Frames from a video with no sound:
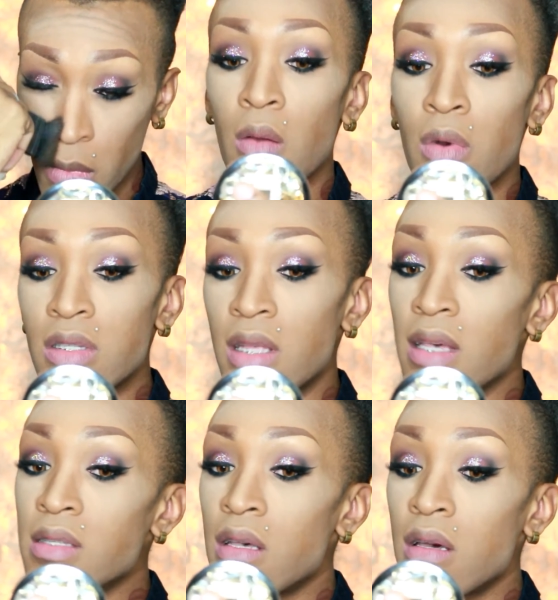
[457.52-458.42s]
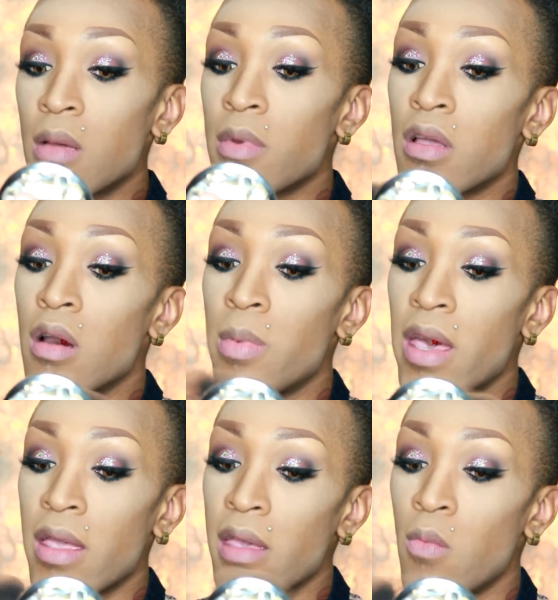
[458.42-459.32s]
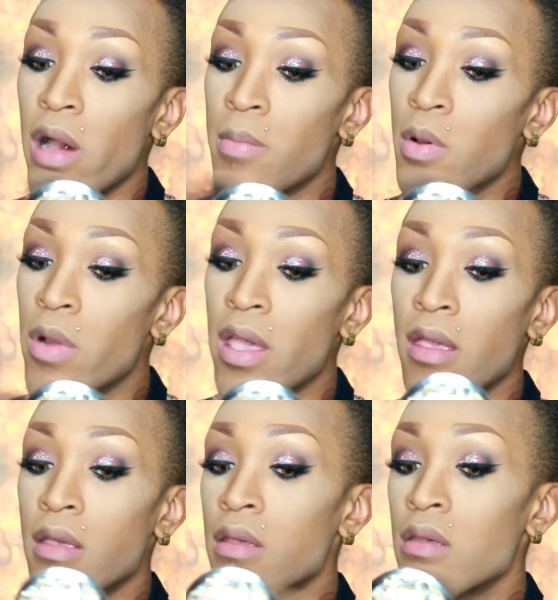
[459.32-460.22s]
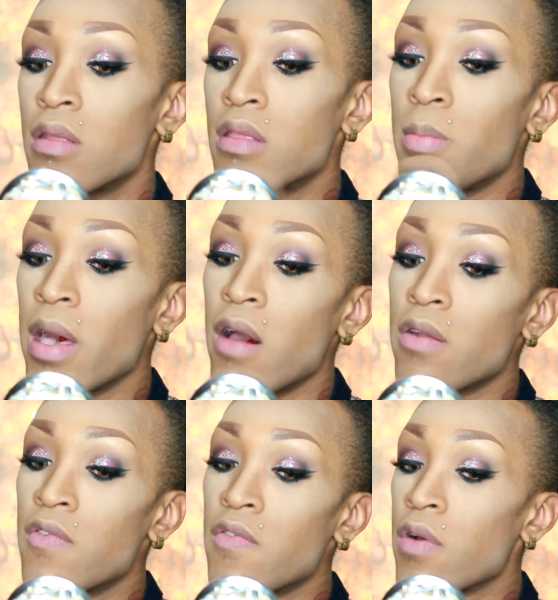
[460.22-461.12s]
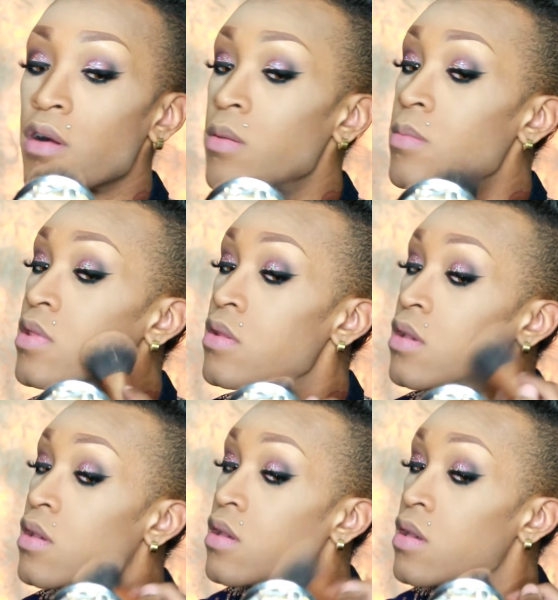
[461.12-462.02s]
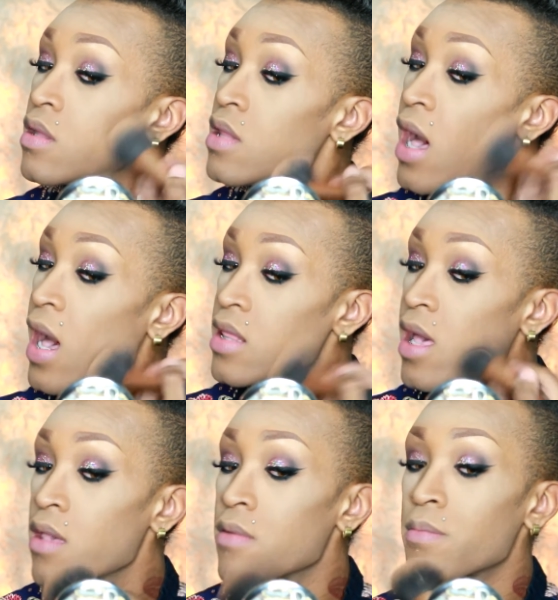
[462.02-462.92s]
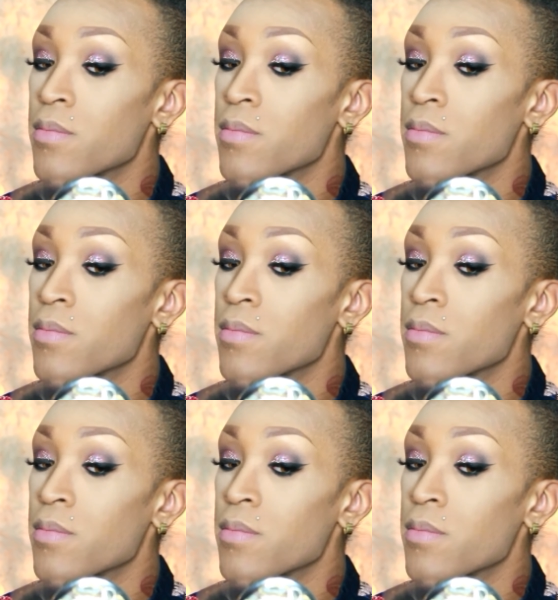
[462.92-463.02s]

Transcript: Now once that's done, I'm going to go back and wipe away the powder from the highlight.